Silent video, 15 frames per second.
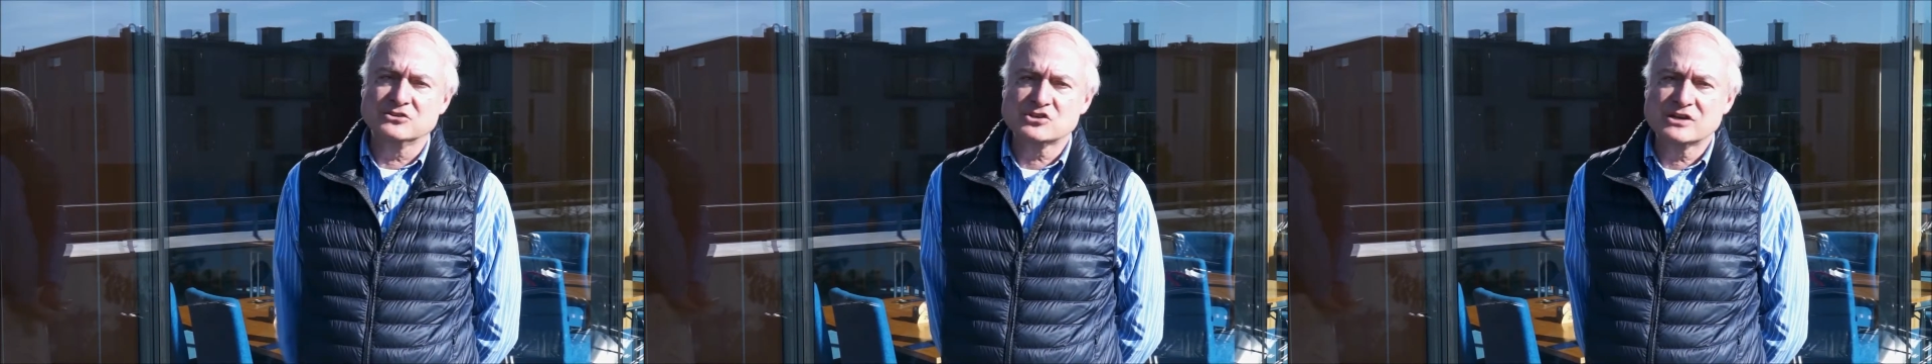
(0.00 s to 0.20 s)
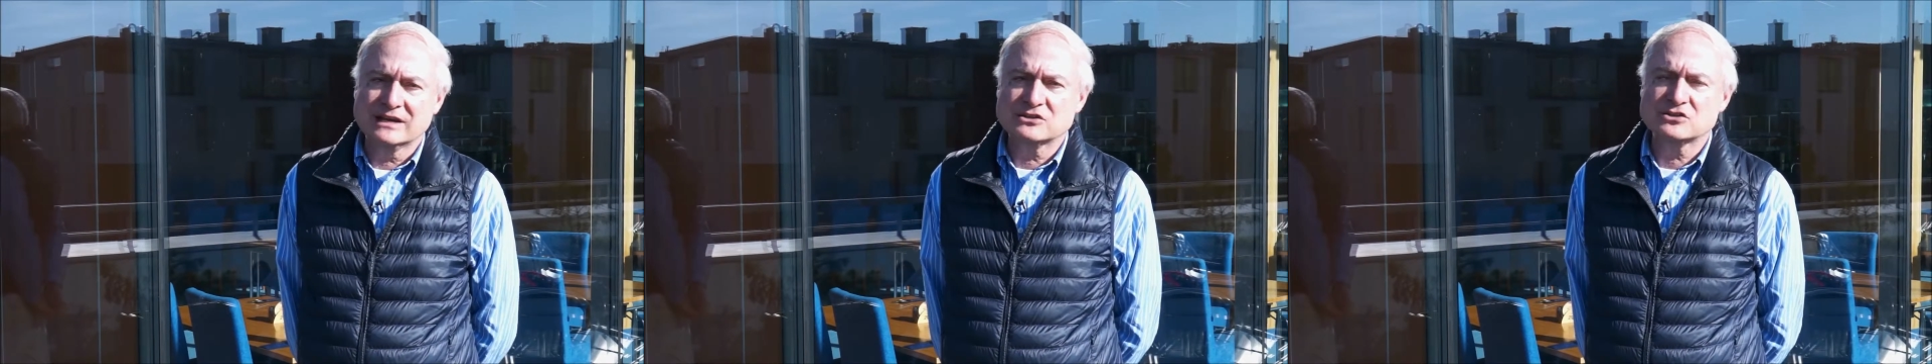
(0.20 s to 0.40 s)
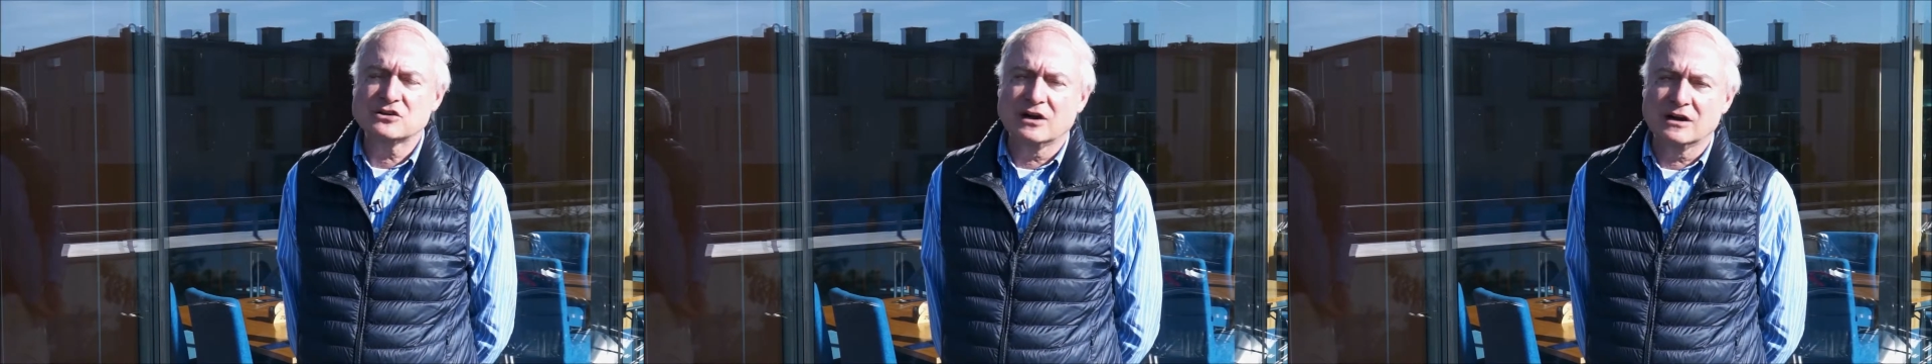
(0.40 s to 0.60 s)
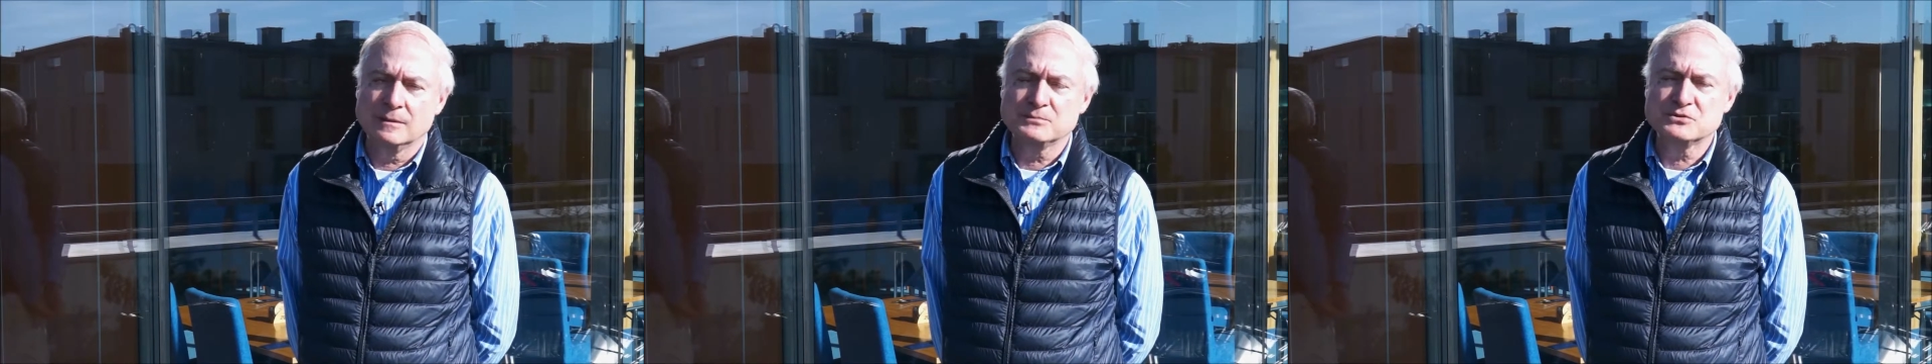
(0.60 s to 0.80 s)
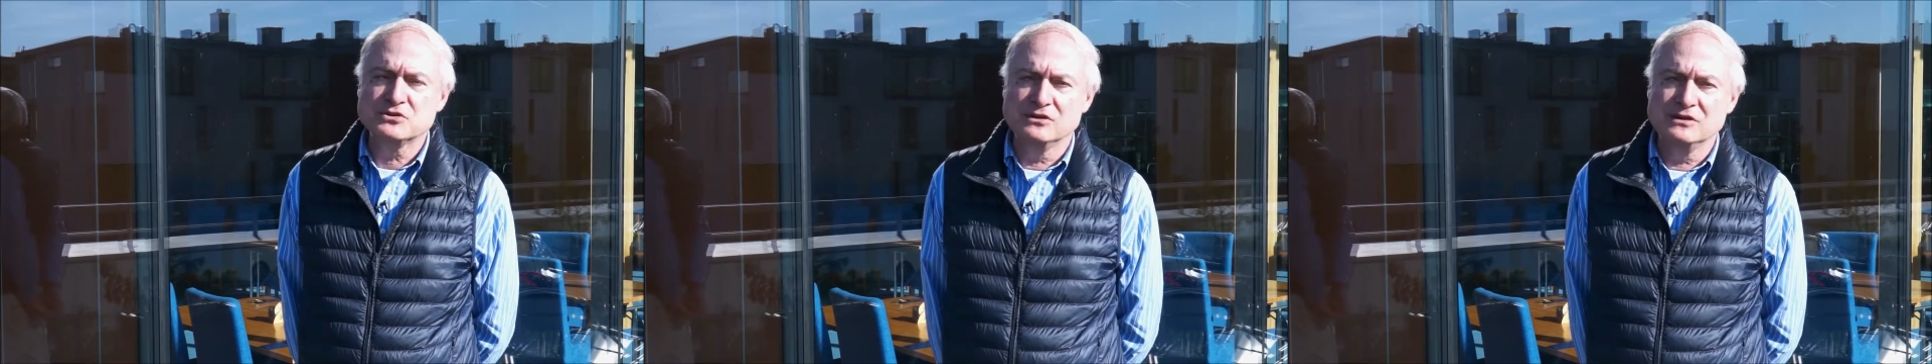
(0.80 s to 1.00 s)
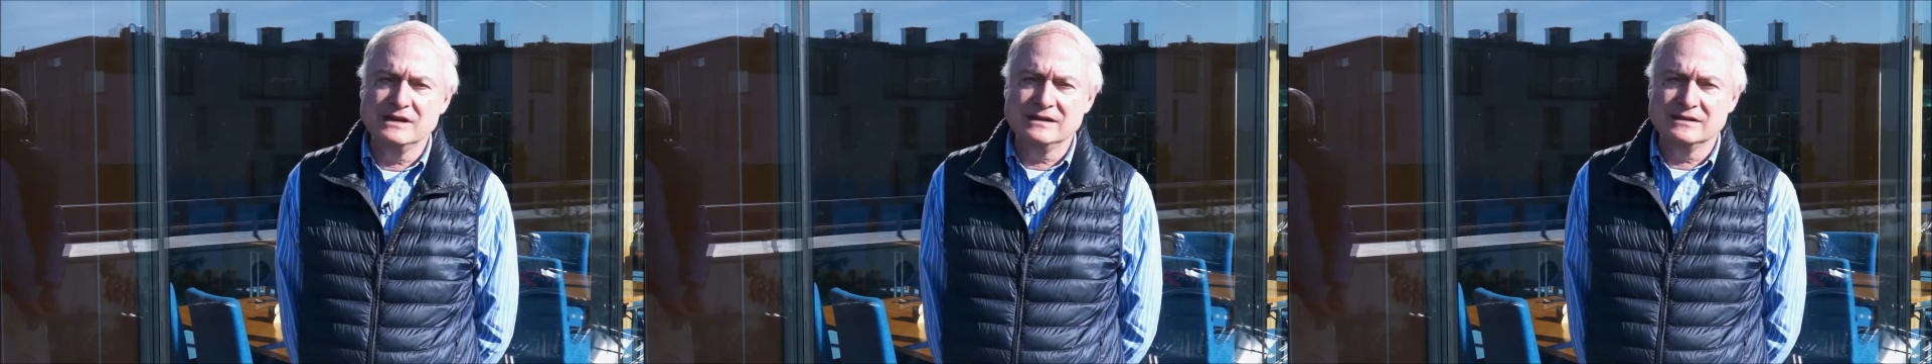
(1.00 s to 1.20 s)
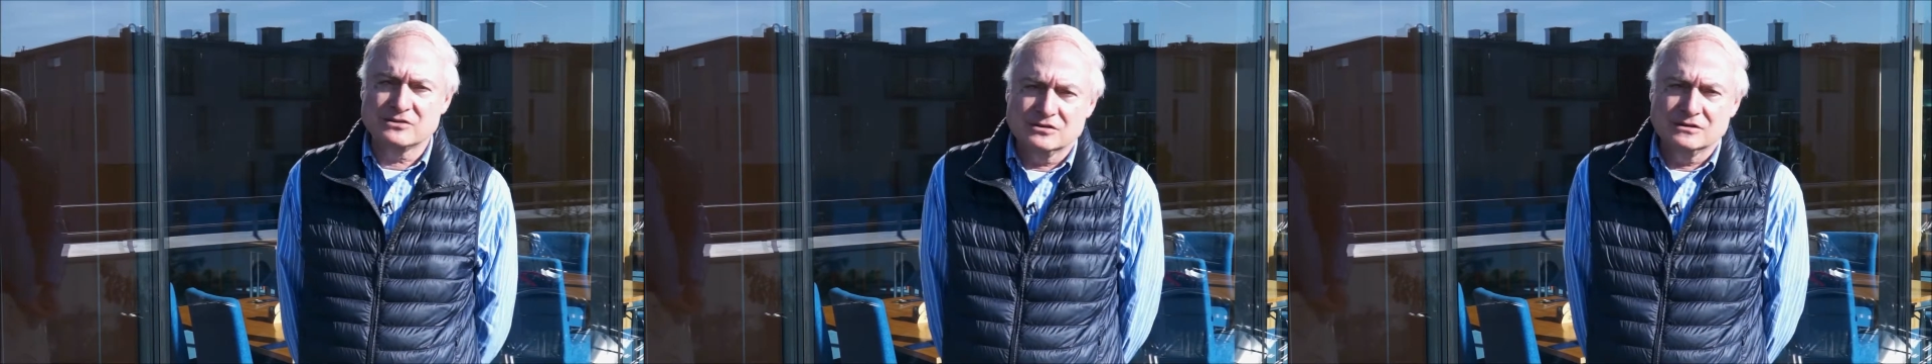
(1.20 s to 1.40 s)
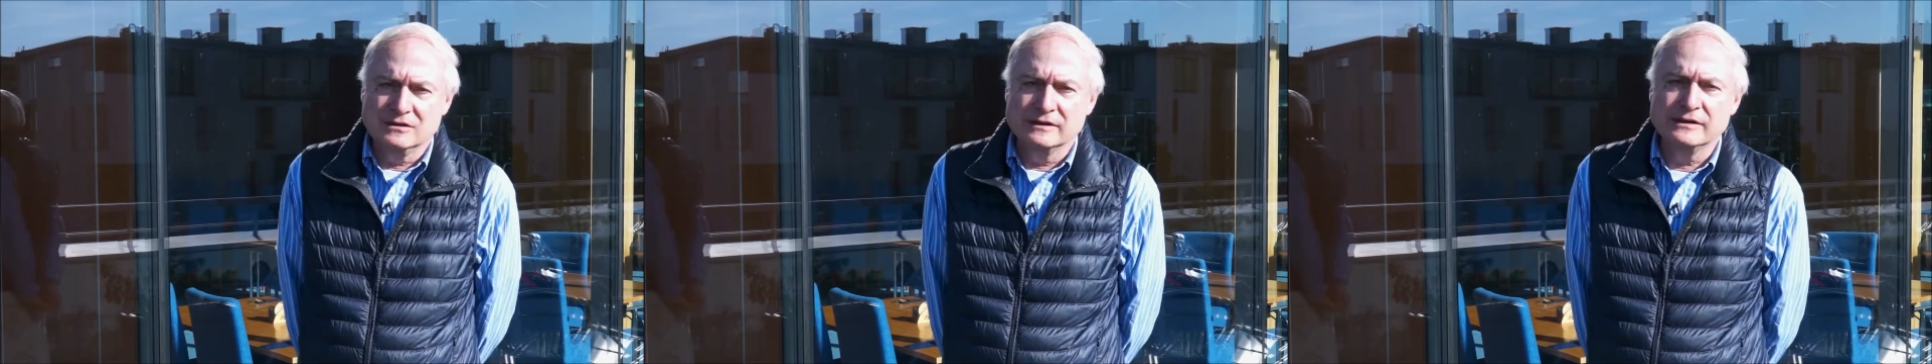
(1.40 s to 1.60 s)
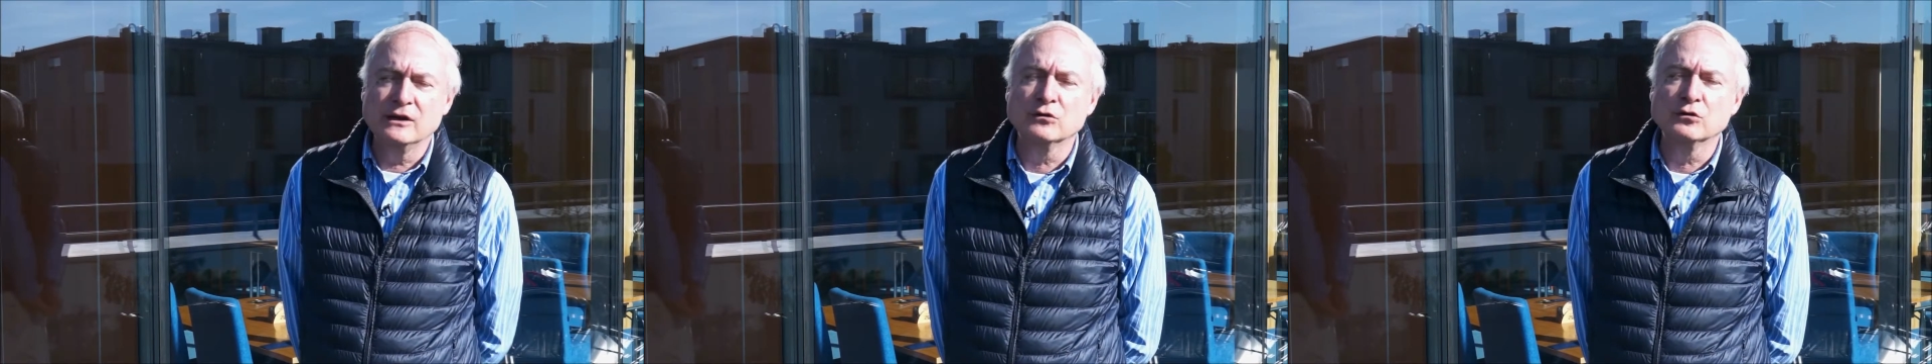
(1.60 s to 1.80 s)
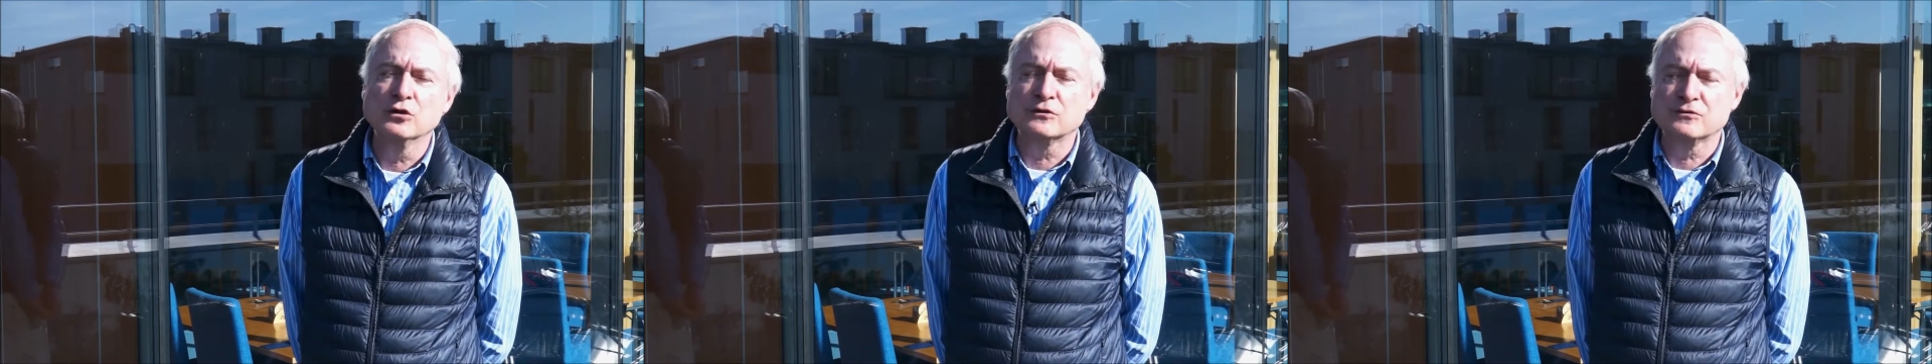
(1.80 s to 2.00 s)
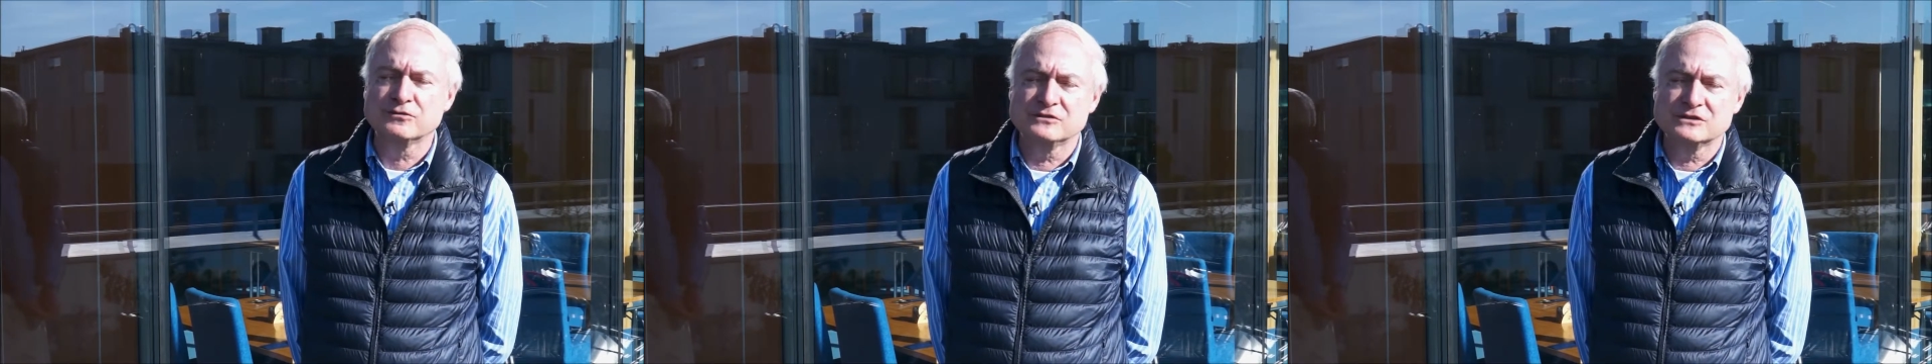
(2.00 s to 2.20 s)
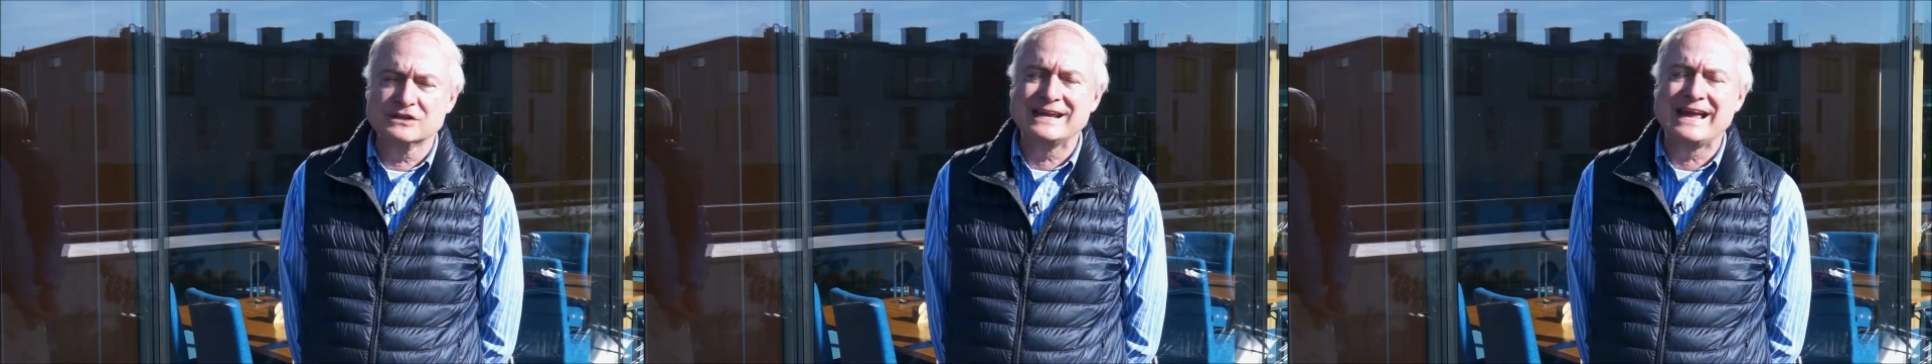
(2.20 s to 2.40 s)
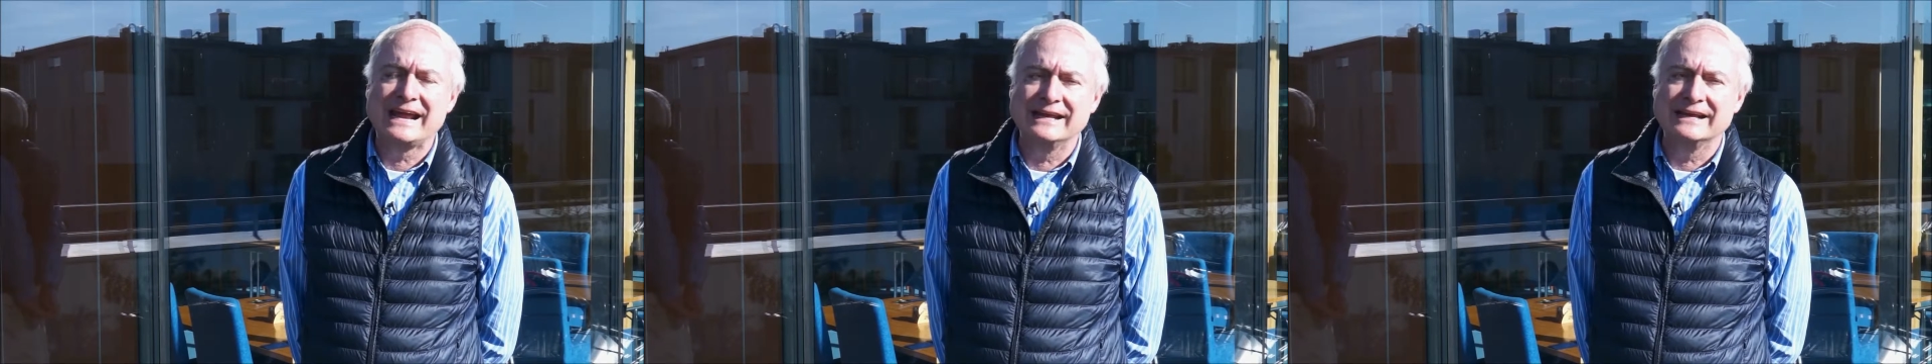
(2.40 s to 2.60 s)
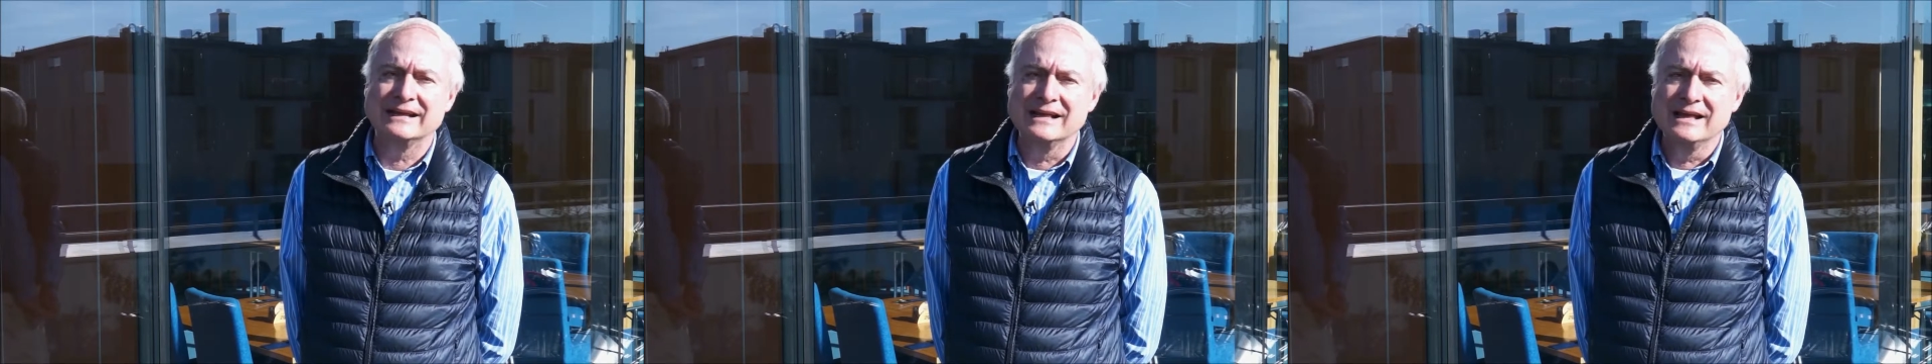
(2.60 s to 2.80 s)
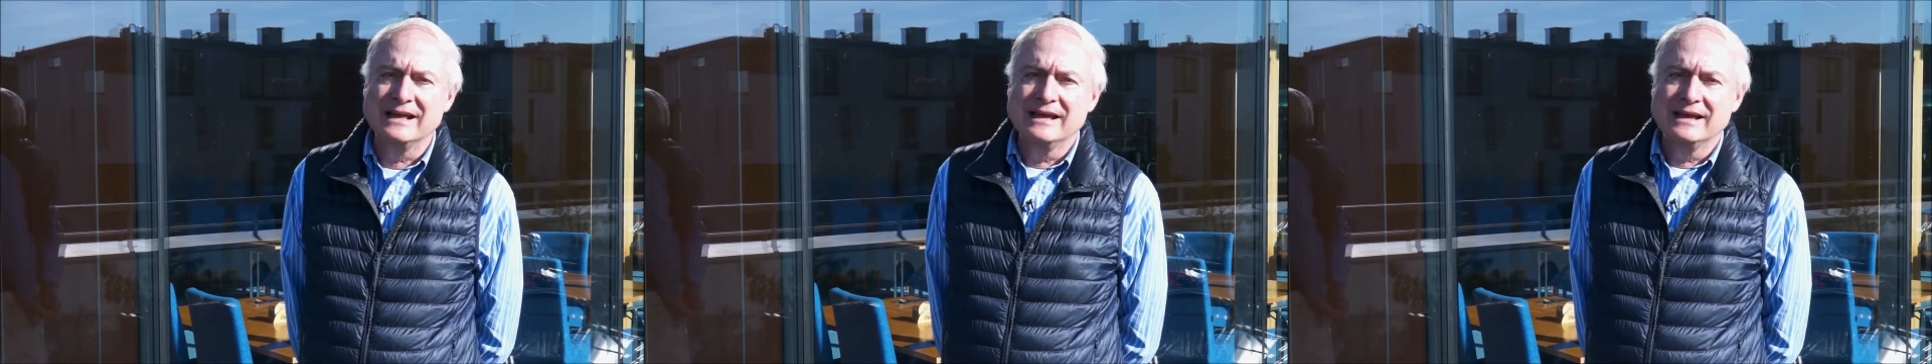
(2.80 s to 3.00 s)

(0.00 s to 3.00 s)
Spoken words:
Czech startups should look to getting